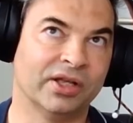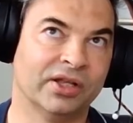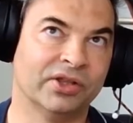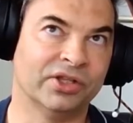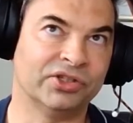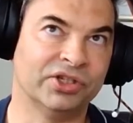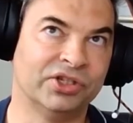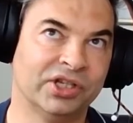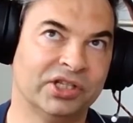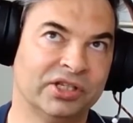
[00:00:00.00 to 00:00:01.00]
that's
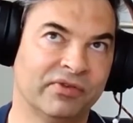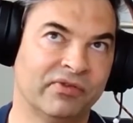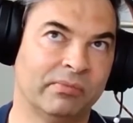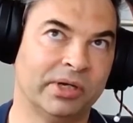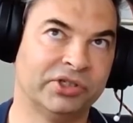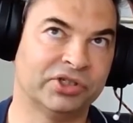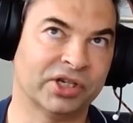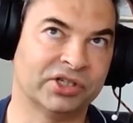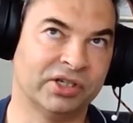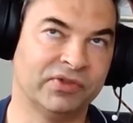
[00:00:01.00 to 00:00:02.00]
indicative of a malicious
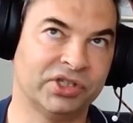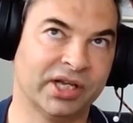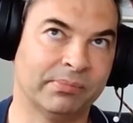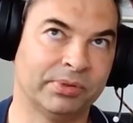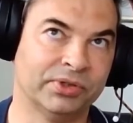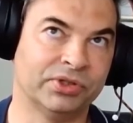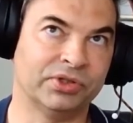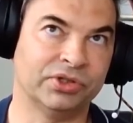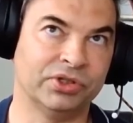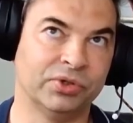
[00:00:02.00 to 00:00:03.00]
activity happens,
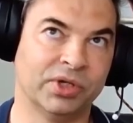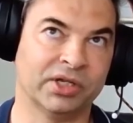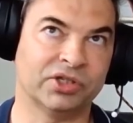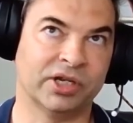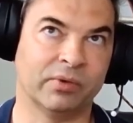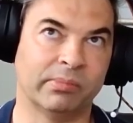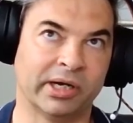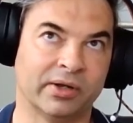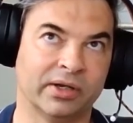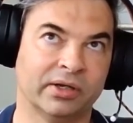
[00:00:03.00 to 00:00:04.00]
you get to know
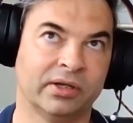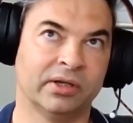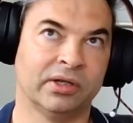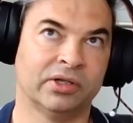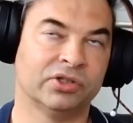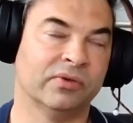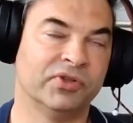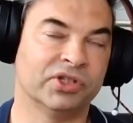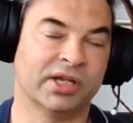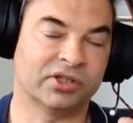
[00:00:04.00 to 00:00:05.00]
about it. So if
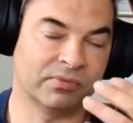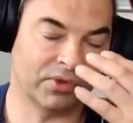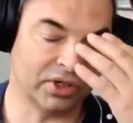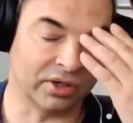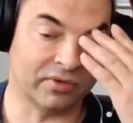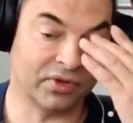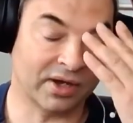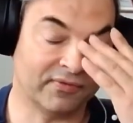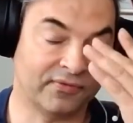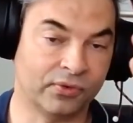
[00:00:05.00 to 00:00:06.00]
there's like some, if you
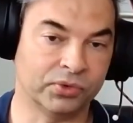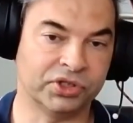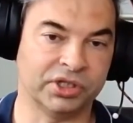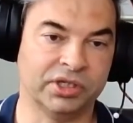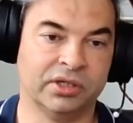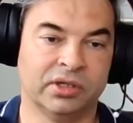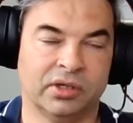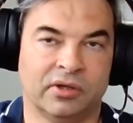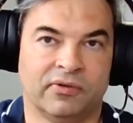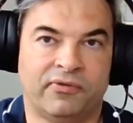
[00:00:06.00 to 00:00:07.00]
have 40
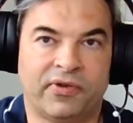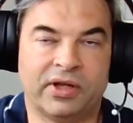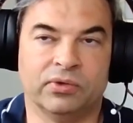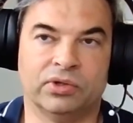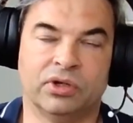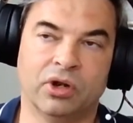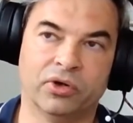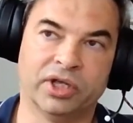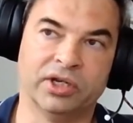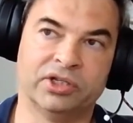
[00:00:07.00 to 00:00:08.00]
failed
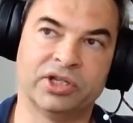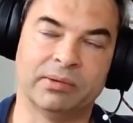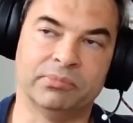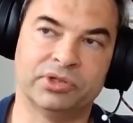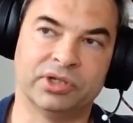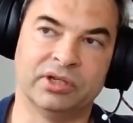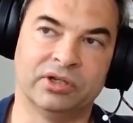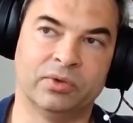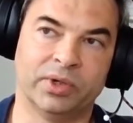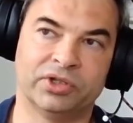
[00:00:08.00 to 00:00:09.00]
login attempts in
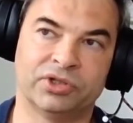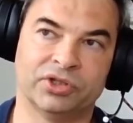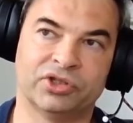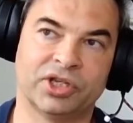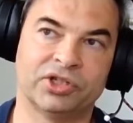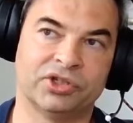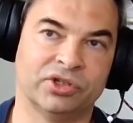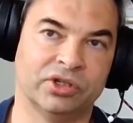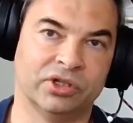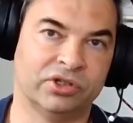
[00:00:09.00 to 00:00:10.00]
quick
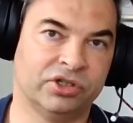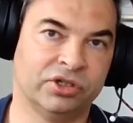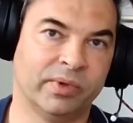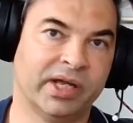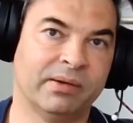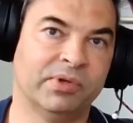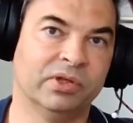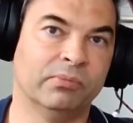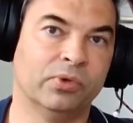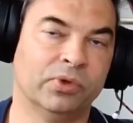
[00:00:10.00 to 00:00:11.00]
succession at 2 a.m. in the
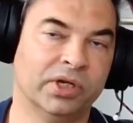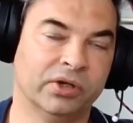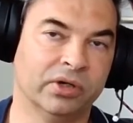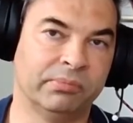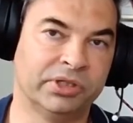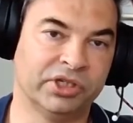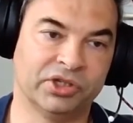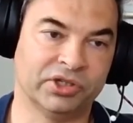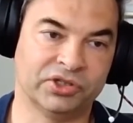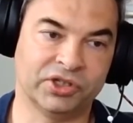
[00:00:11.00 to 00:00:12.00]
morning on a
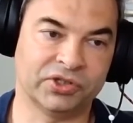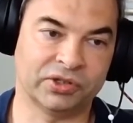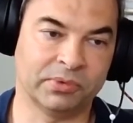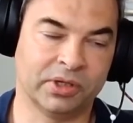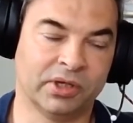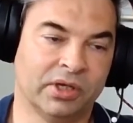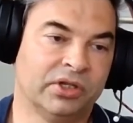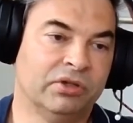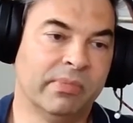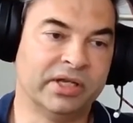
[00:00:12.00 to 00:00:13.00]
particular system,
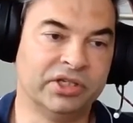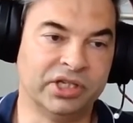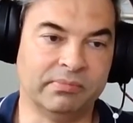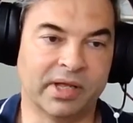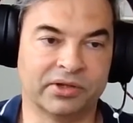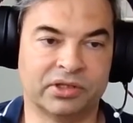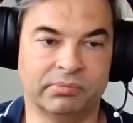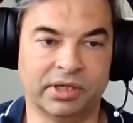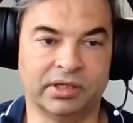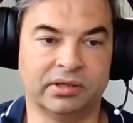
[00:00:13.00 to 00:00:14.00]
you may deem that to
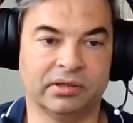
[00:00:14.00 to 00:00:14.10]
be,